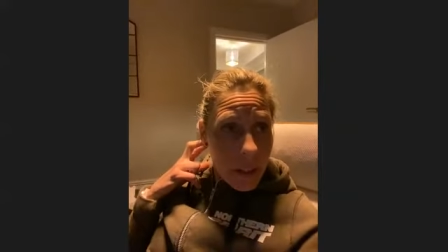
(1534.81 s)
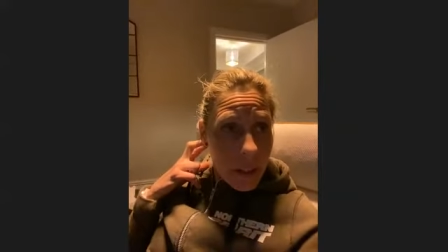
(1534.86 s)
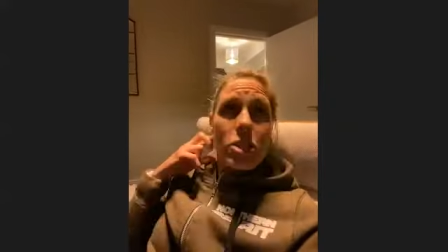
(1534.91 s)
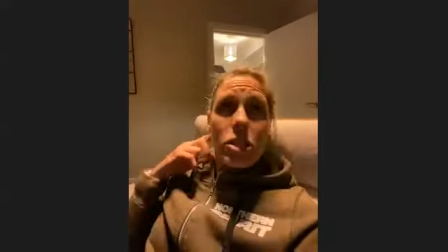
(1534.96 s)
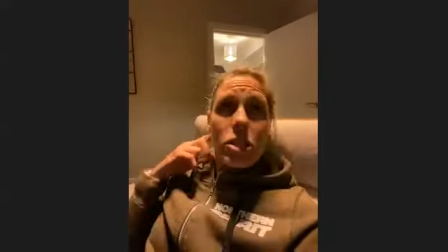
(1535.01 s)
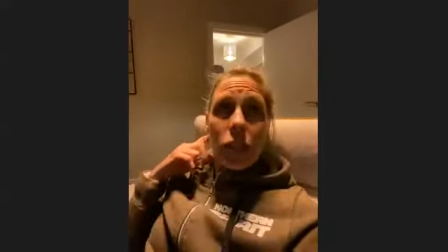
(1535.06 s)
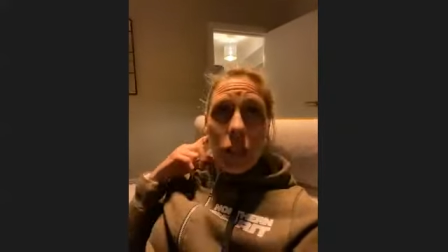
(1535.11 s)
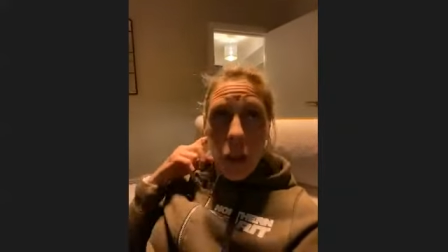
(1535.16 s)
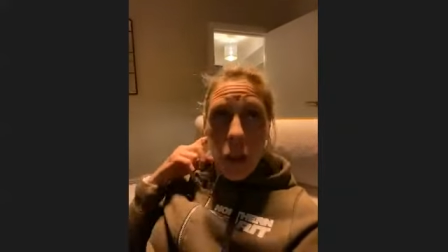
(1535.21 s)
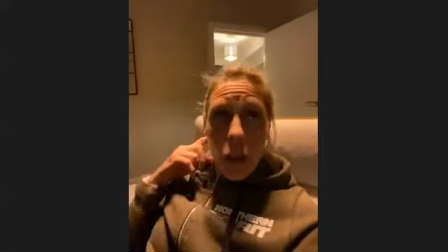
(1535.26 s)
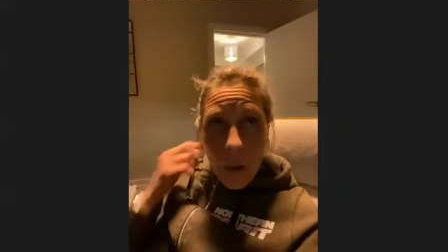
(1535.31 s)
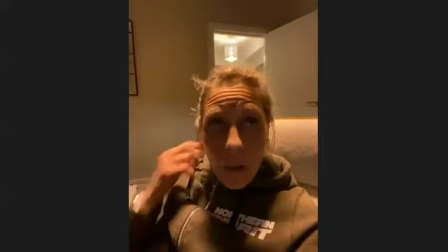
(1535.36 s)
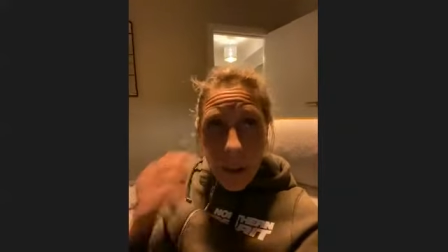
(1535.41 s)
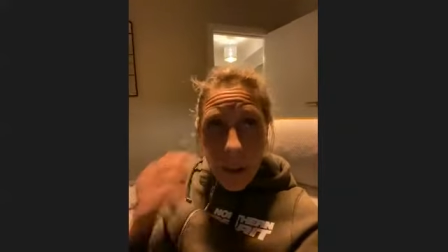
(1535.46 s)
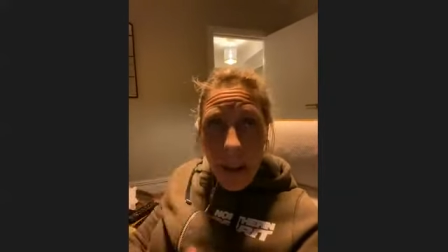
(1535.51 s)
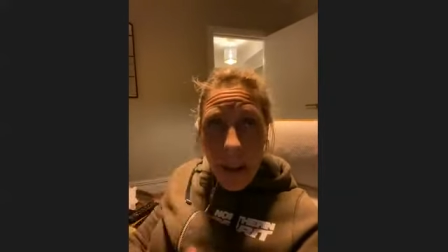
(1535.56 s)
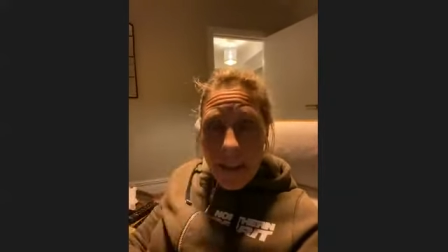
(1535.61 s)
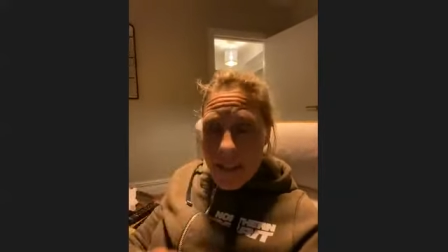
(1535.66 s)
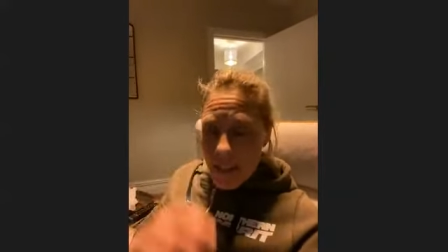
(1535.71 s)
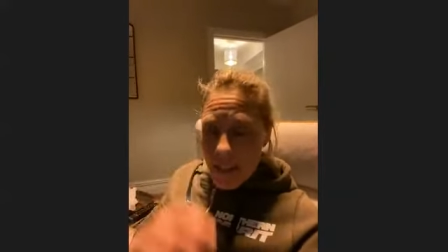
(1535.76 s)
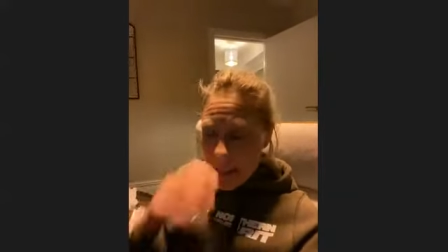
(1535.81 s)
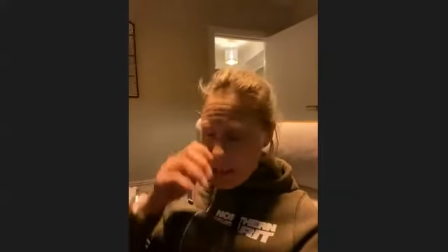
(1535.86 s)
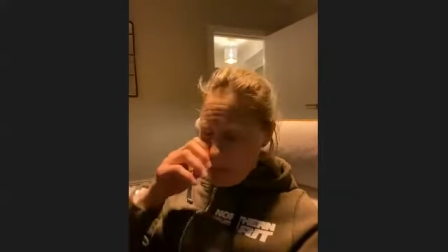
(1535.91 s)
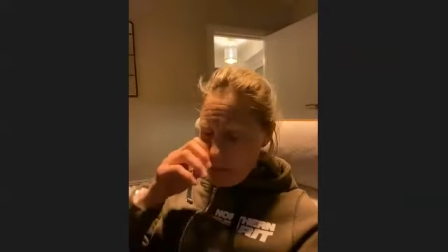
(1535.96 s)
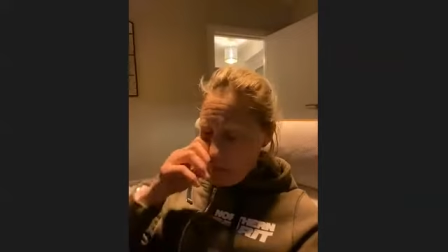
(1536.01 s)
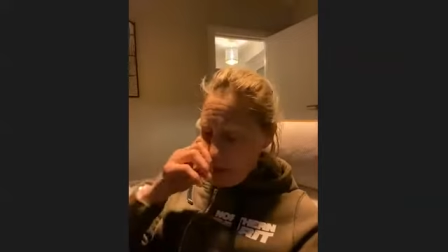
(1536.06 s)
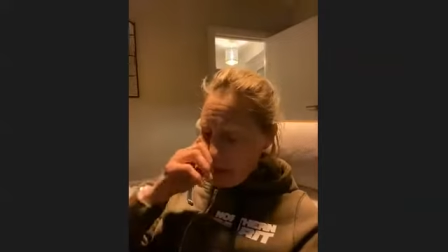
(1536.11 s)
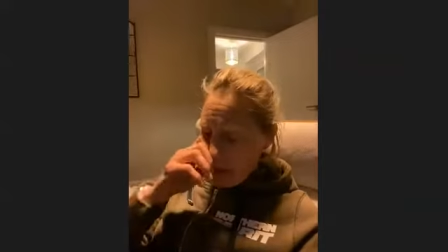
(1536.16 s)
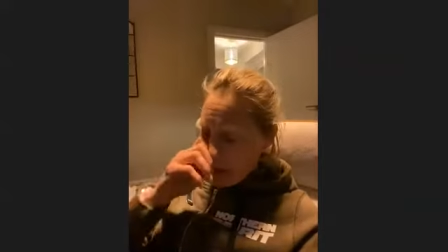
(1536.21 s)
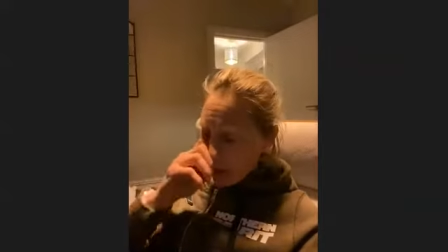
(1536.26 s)
as long as it's
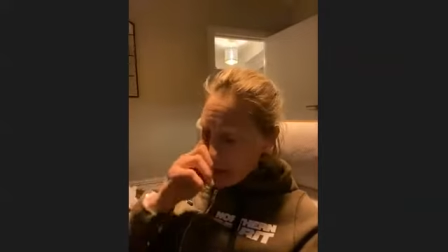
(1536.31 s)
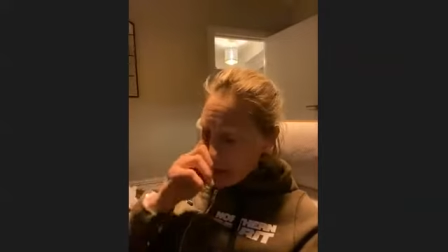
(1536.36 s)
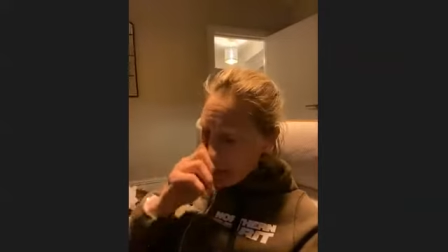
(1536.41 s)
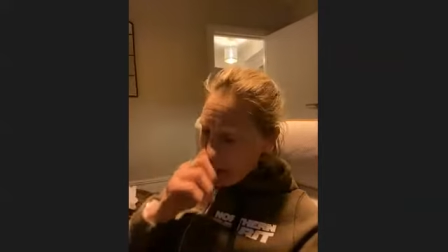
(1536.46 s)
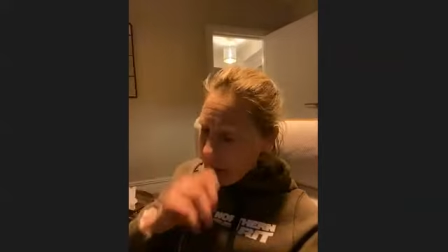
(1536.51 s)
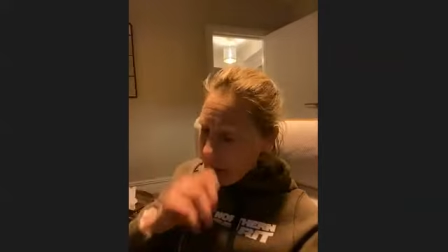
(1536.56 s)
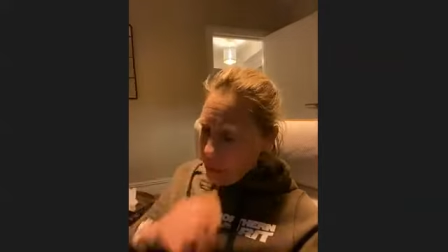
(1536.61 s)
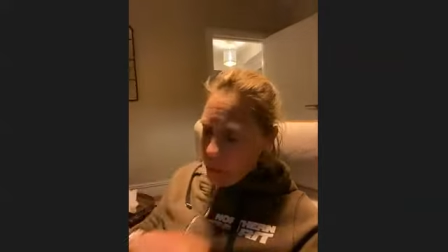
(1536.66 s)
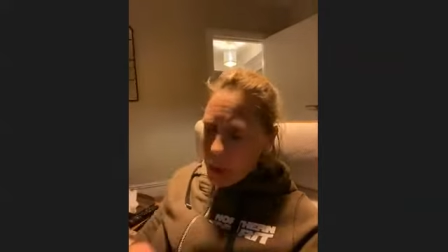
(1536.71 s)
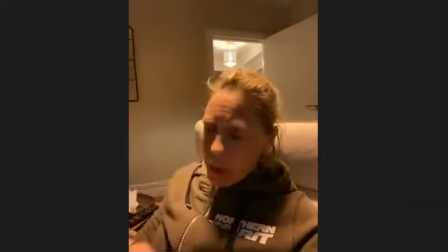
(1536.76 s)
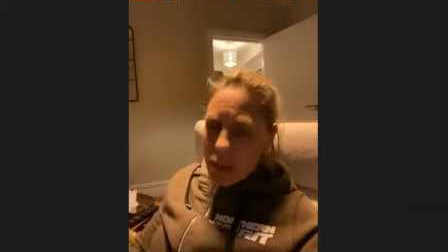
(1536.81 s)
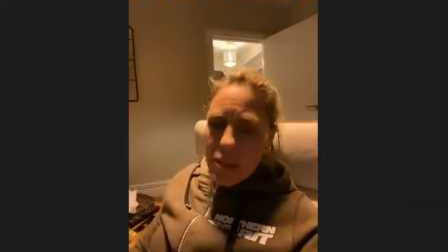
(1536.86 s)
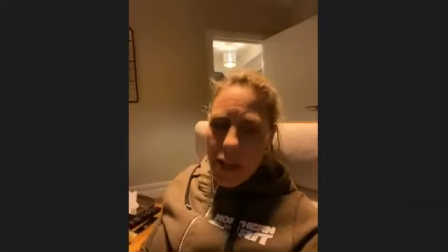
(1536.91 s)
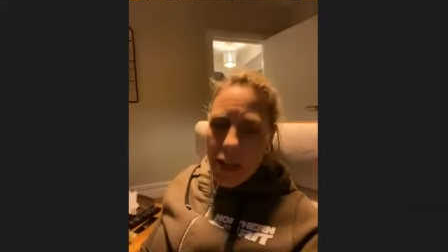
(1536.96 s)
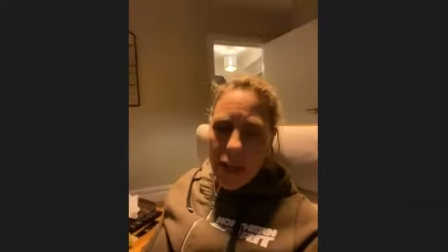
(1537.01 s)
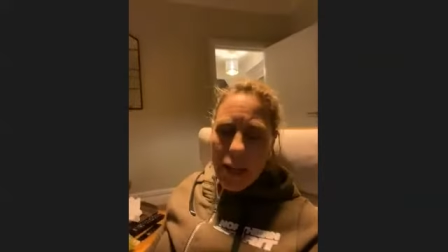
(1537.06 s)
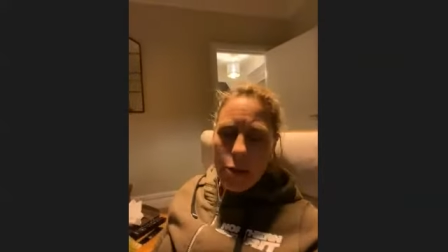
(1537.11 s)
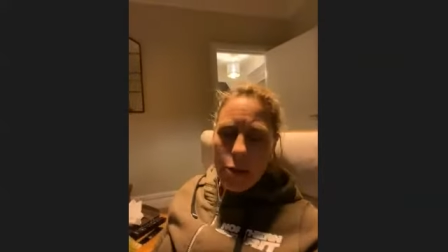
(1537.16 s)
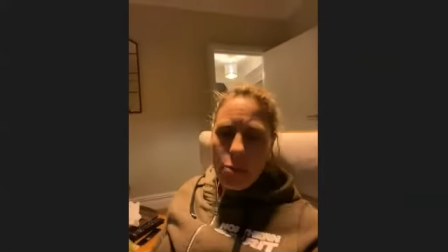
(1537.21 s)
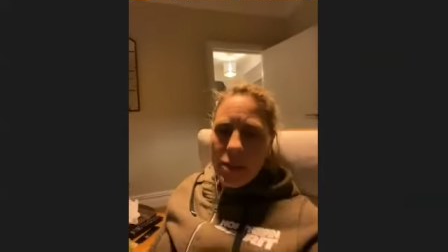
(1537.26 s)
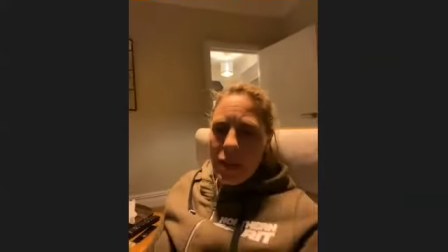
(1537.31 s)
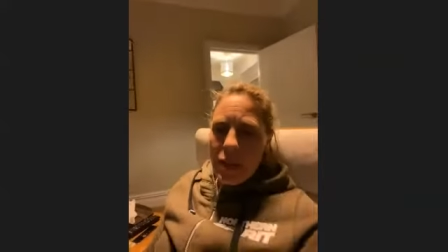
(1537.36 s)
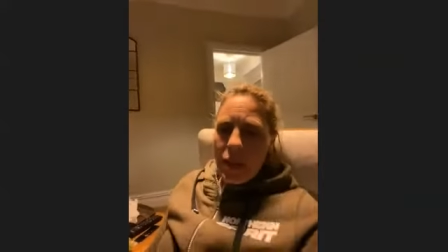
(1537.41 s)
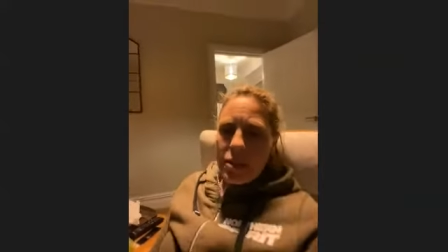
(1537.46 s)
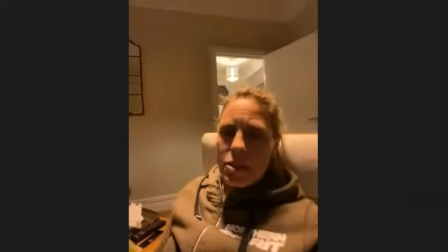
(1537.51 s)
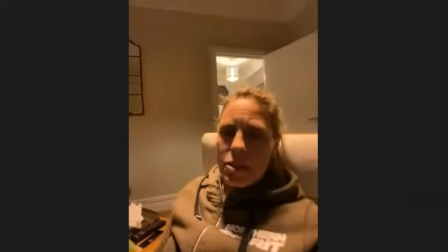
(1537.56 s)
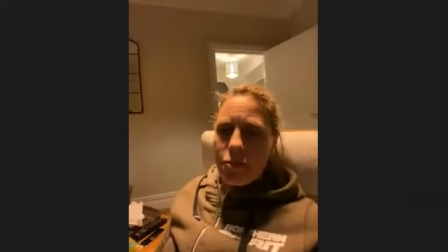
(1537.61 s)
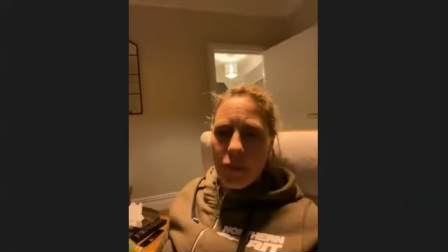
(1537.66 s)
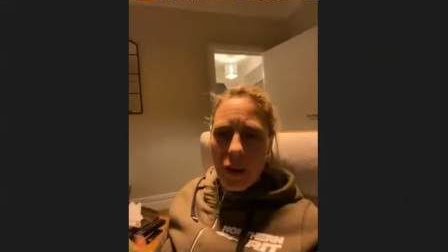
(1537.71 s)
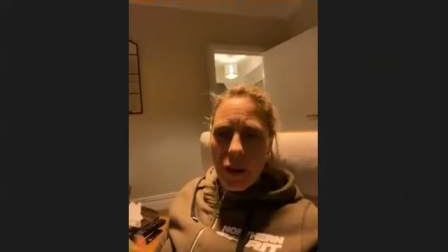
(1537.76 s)
fun, it will take me
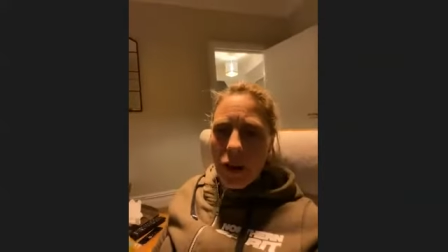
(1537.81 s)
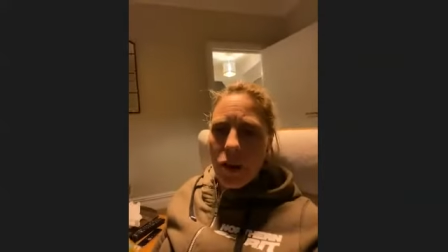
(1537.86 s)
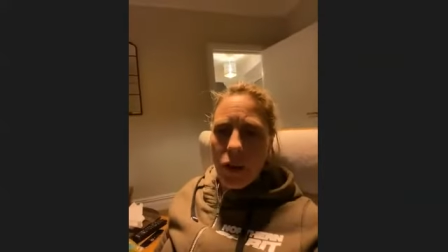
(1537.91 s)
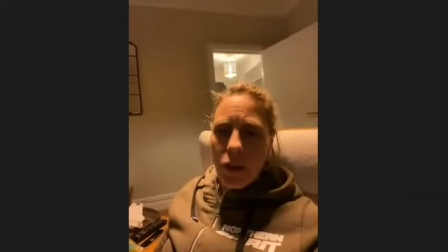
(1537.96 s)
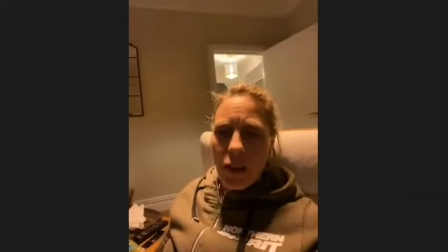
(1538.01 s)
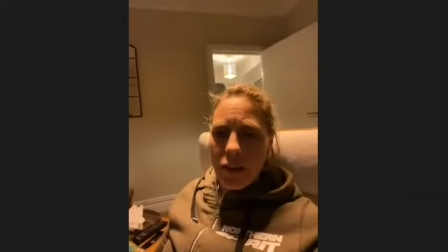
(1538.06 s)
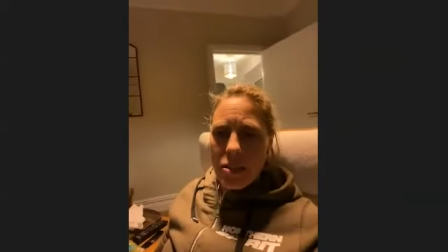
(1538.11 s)
as far